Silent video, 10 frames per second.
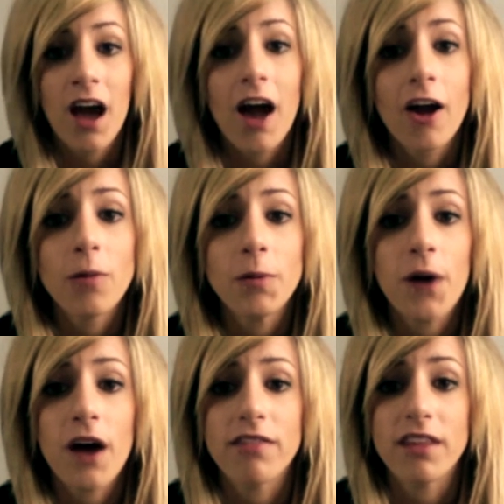I hope
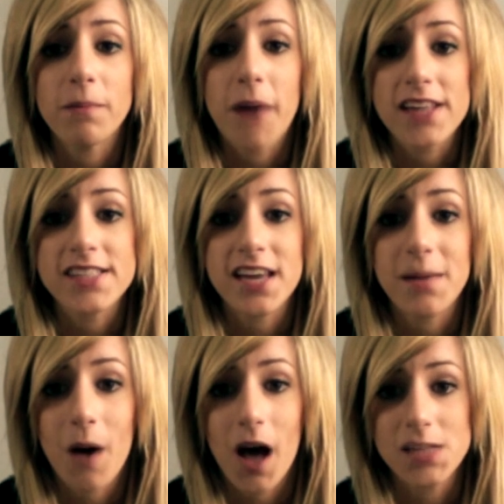you have the best
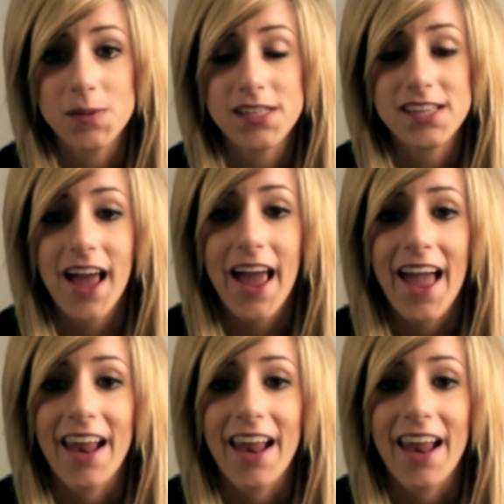day possible today,